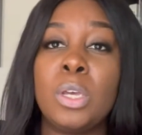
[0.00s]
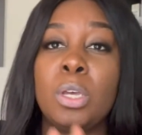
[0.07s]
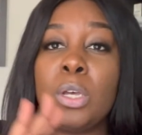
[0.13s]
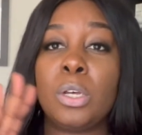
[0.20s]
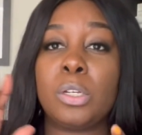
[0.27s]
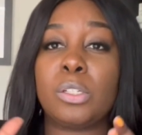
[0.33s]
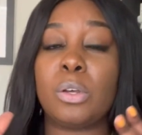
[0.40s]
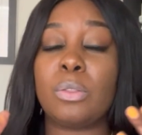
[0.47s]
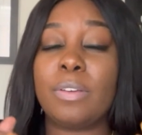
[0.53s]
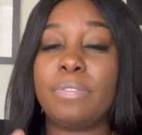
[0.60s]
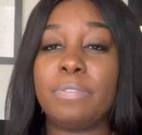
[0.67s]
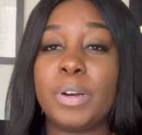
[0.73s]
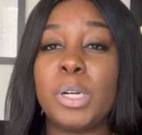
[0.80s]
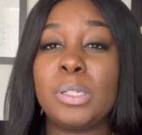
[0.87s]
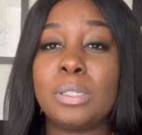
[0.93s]
So the
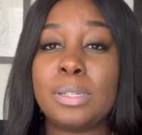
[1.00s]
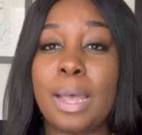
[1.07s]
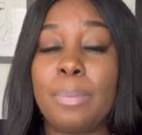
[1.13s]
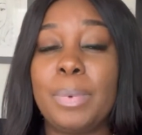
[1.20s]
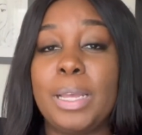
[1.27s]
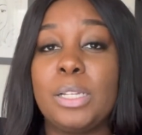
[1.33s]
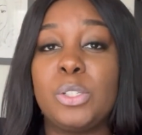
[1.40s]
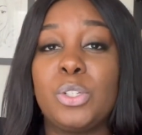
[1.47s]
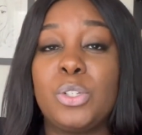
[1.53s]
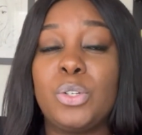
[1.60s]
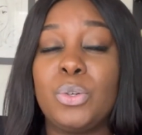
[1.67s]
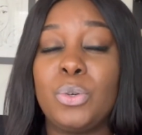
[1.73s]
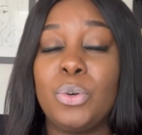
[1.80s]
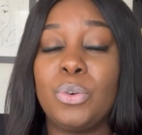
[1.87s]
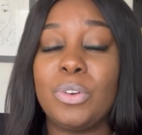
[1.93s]
first step
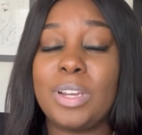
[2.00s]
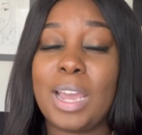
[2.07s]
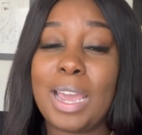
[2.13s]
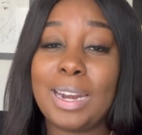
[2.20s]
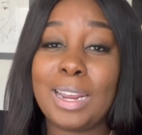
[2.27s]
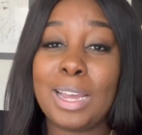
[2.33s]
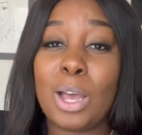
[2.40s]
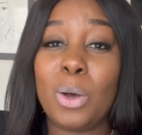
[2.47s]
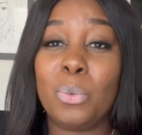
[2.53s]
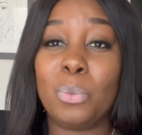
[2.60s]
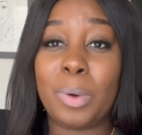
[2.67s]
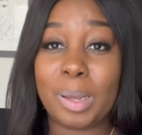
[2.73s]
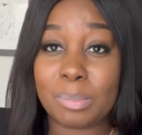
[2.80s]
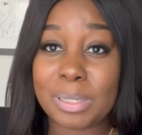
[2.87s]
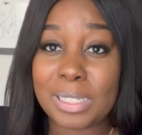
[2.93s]
into creating a
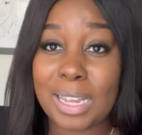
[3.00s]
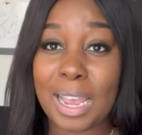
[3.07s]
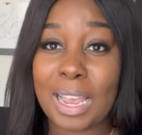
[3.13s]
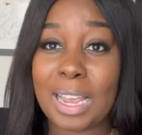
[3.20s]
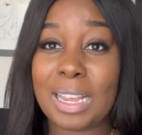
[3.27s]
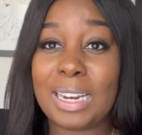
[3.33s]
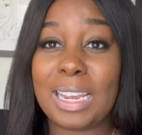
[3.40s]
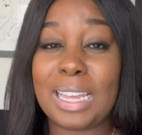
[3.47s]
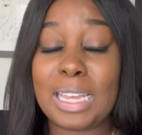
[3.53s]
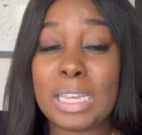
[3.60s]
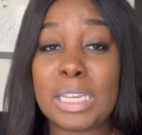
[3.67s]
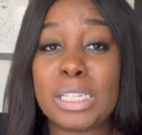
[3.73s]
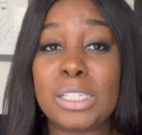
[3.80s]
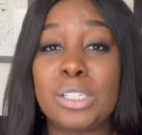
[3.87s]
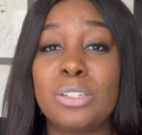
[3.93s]
website
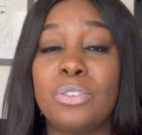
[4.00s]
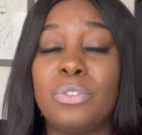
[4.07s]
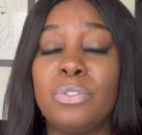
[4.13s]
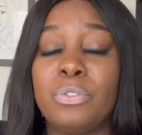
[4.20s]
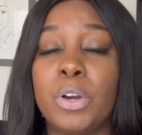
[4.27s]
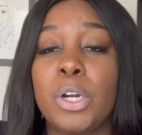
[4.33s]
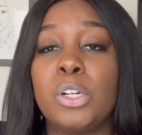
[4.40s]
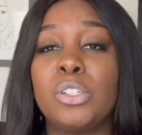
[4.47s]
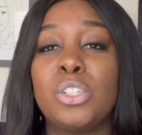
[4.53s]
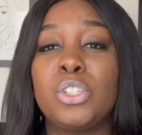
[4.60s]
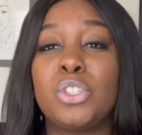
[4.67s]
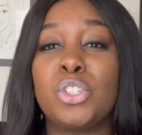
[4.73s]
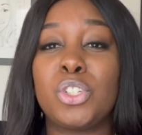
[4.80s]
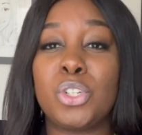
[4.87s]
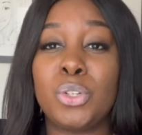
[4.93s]
is to
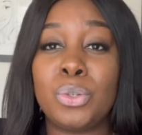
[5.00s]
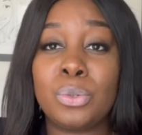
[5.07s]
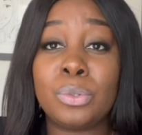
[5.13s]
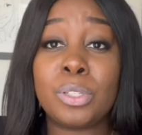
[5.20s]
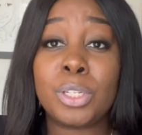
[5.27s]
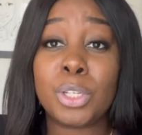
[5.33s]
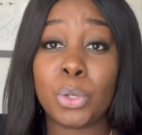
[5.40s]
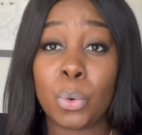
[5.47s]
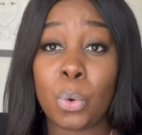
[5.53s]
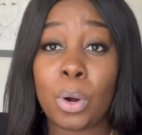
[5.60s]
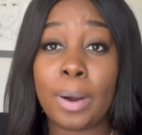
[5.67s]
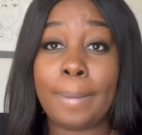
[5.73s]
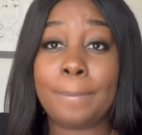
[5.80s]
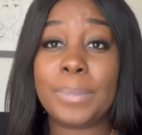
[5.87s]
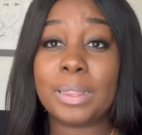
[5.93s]
first choose
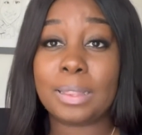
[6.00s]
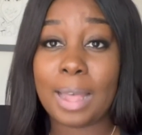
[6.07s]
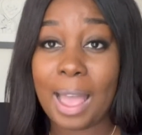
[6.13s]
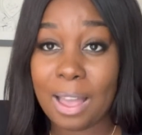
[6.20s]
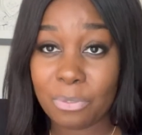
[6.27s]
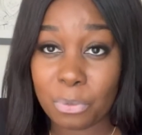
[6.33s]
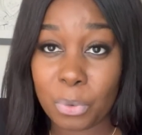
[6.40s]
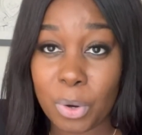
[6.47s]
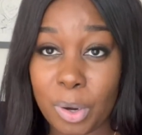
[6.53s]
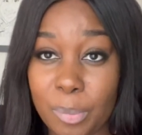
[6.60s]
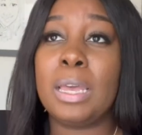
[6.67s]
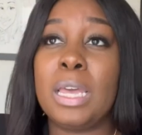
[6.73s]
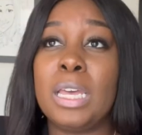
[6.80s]
your platform.